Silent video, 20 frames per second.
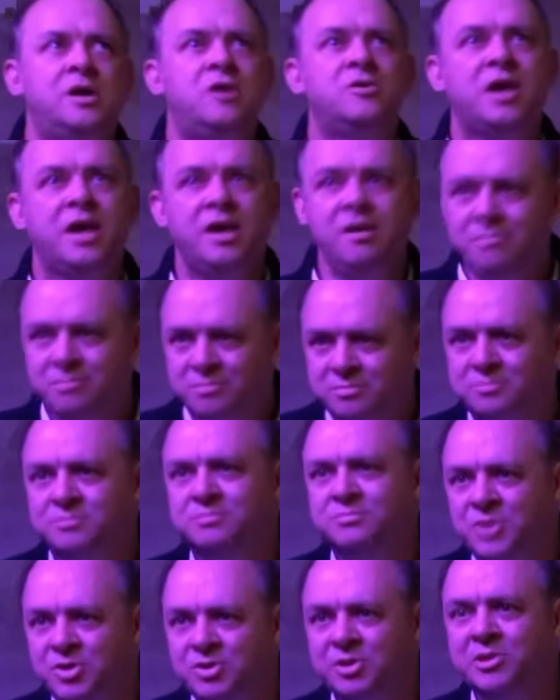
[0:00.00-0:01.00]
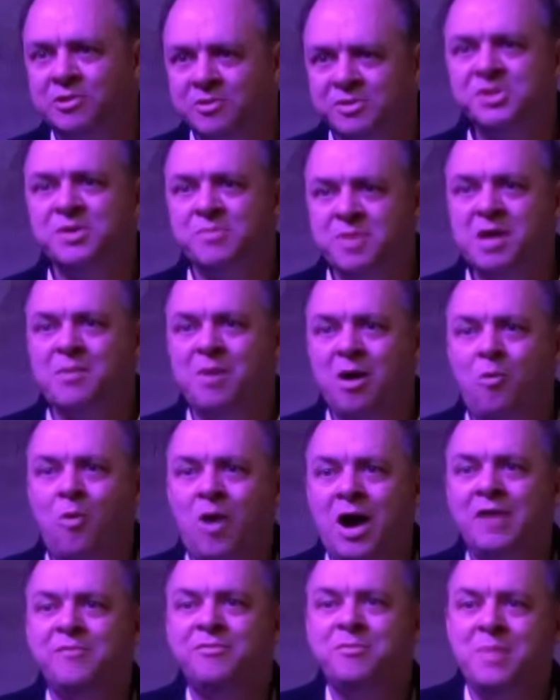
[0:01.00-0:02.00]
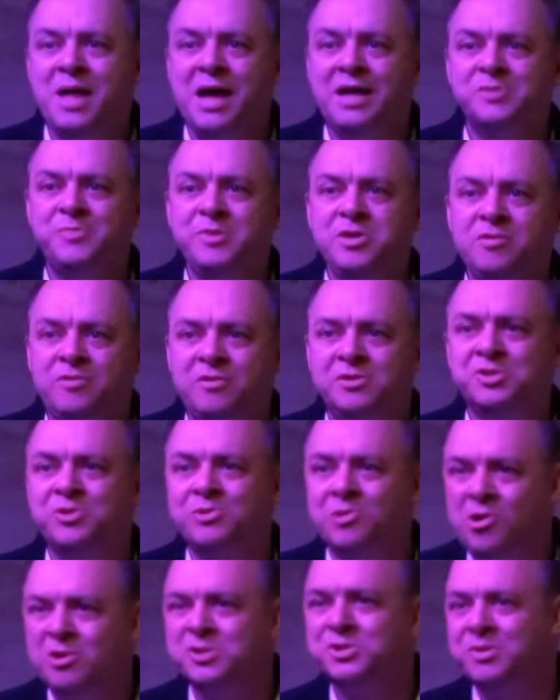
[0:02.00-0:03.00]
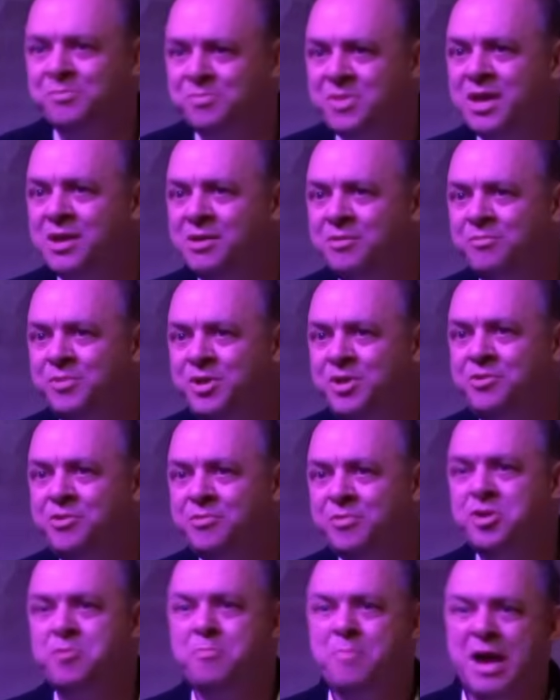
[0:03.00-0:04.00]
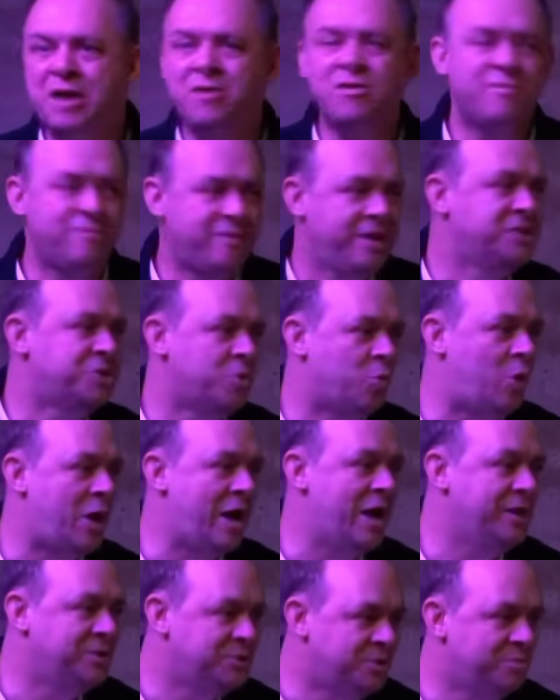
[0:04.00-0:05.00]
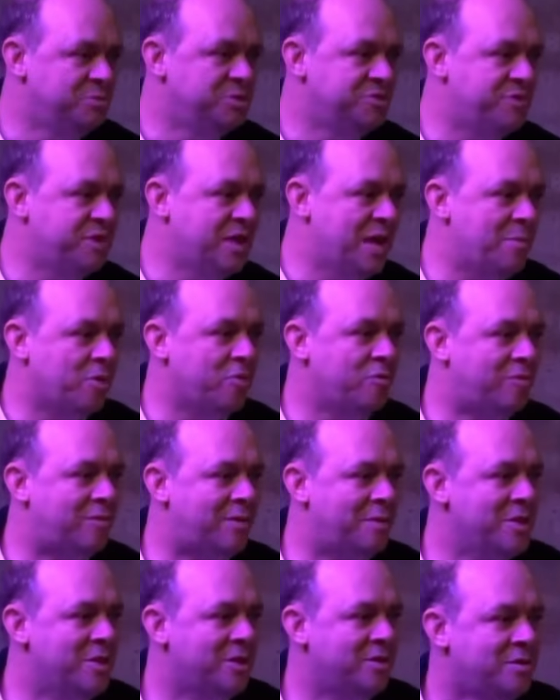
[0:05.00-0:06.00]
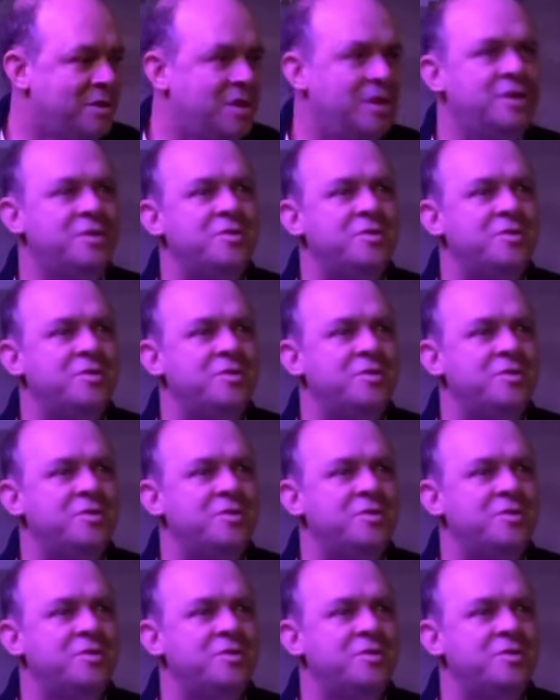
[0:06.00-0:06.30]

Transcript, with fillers: Okay, you can learn something about wine from that, but you've also lost something when you do, when you paraphrase the wine in terms of the chemical formula.